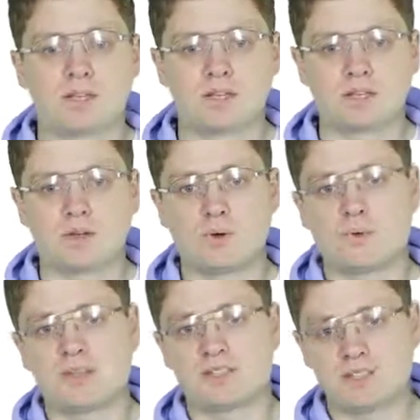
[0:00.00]

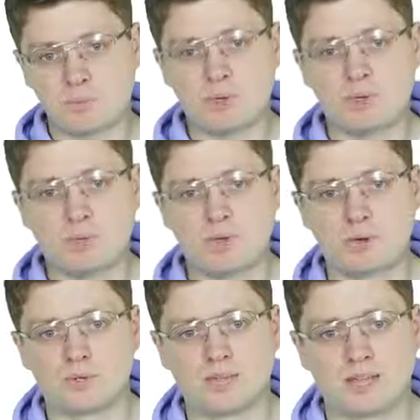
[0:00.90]
So at this point we
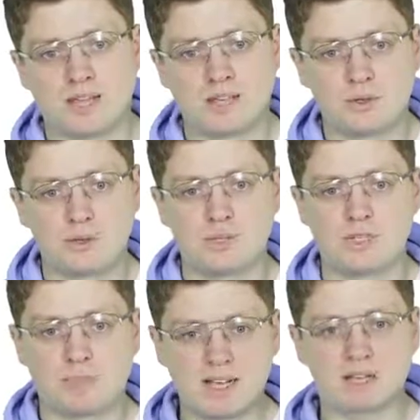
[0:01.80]
know that A2
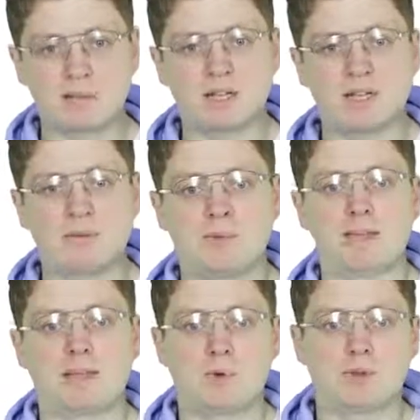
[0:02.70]
is the maximal
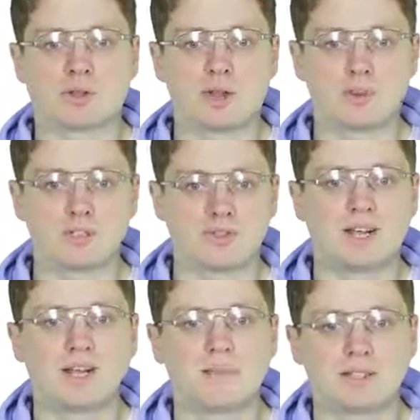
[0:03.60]
element among our
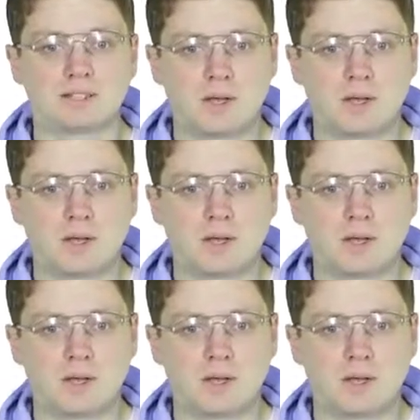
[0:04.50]
three elements.